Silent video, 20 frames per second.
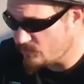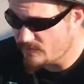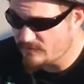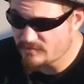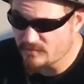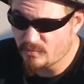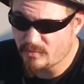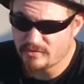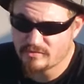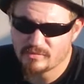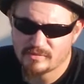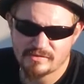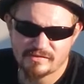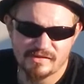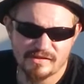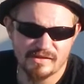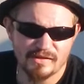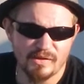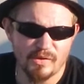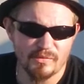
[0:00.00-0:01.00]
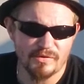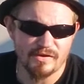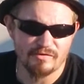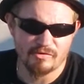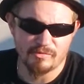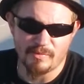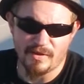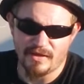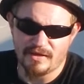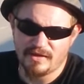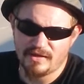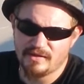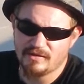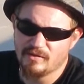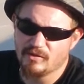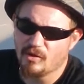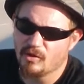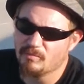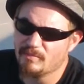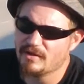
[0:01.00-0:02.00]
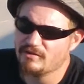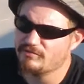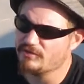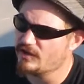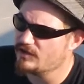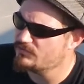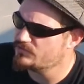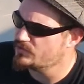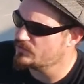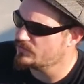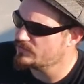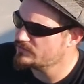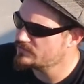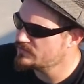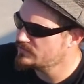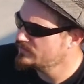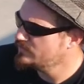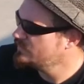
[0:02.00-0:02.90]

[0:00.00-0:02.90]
always want to say hello to everybody, all my 5 viewers.